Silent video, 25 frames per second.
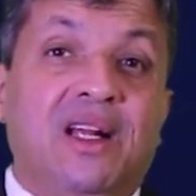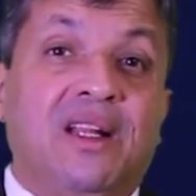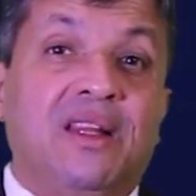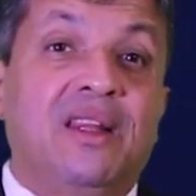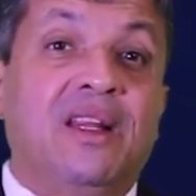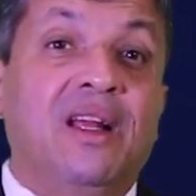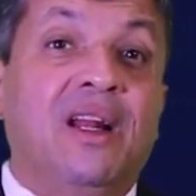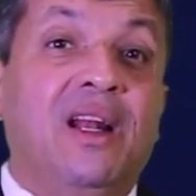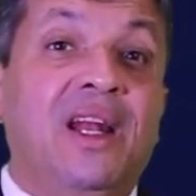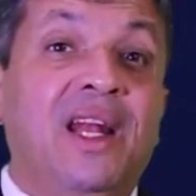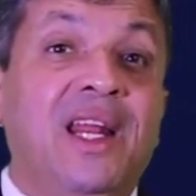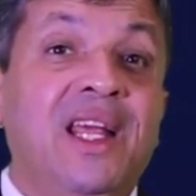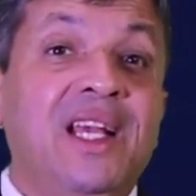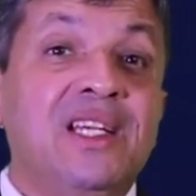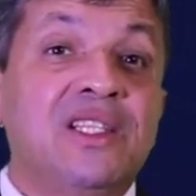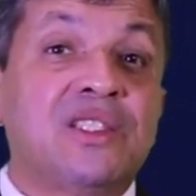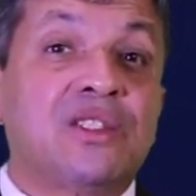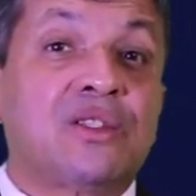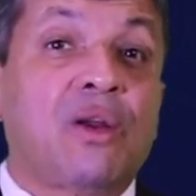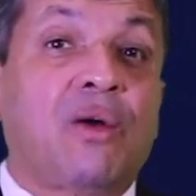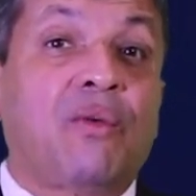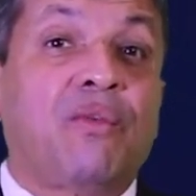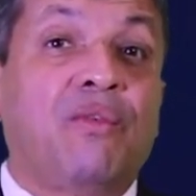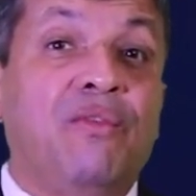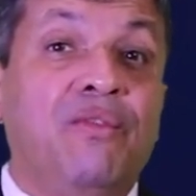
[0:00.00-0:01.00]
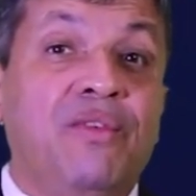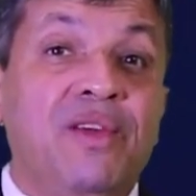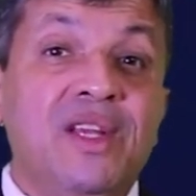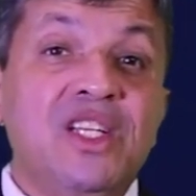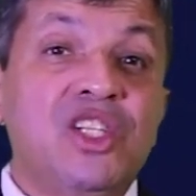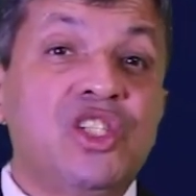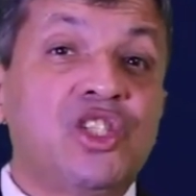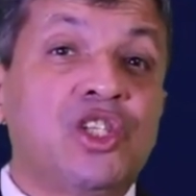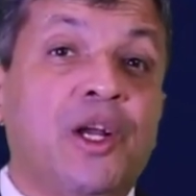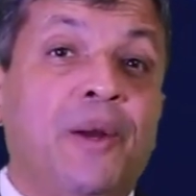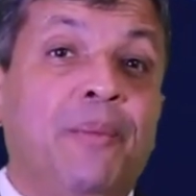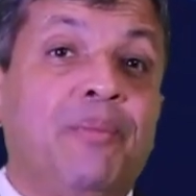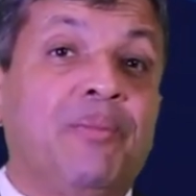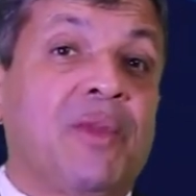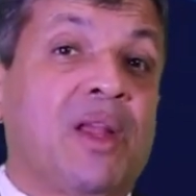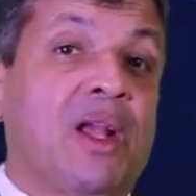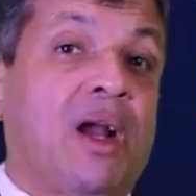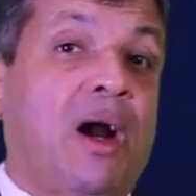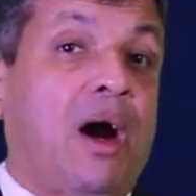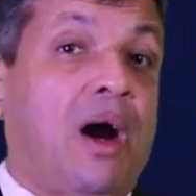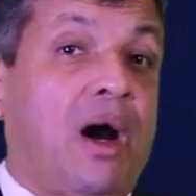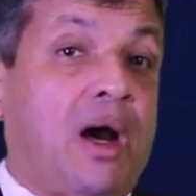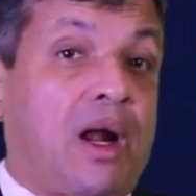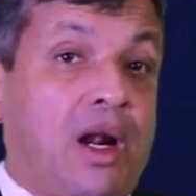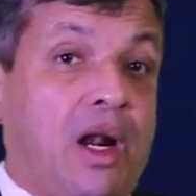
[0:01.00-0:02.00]
the links of which
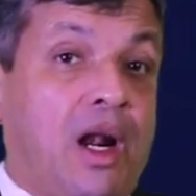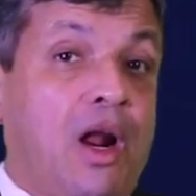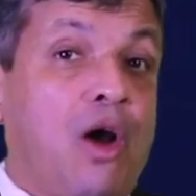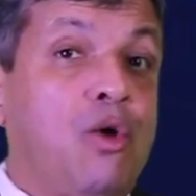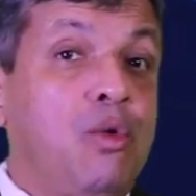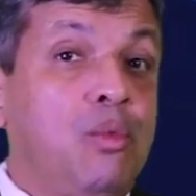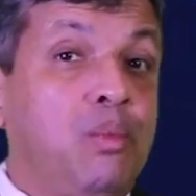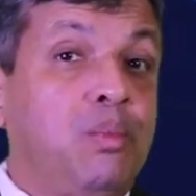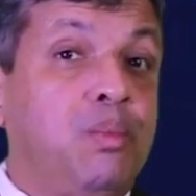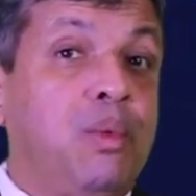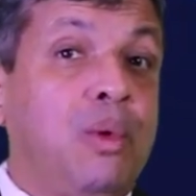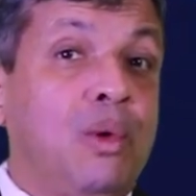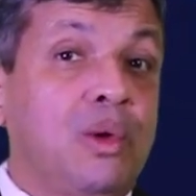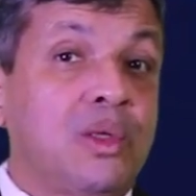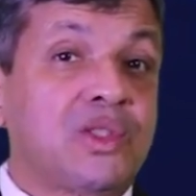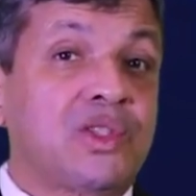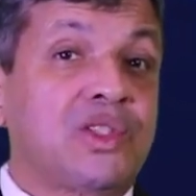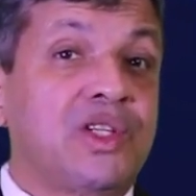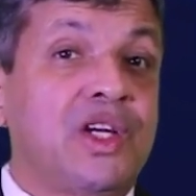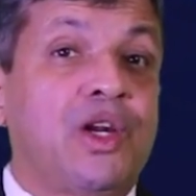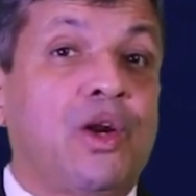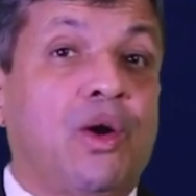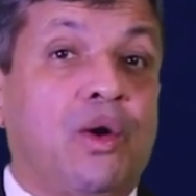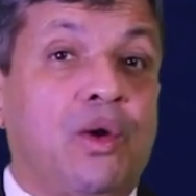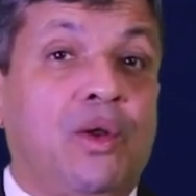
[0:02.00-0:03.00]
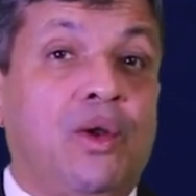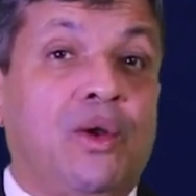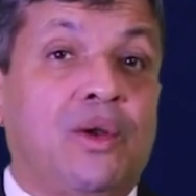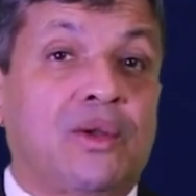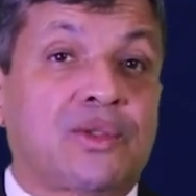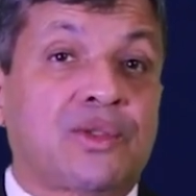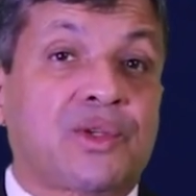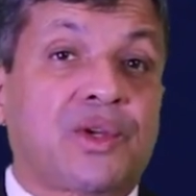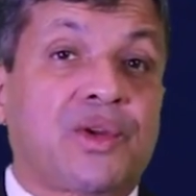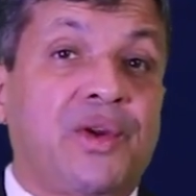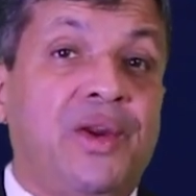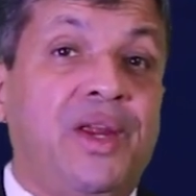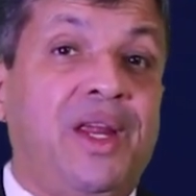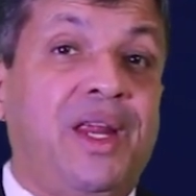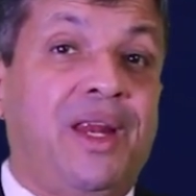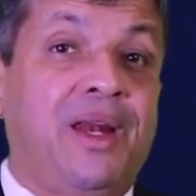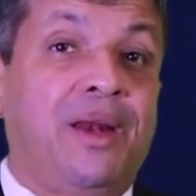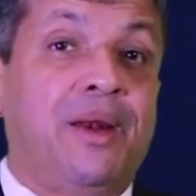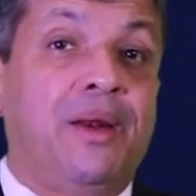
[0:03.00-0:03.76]
are now posted on your screen,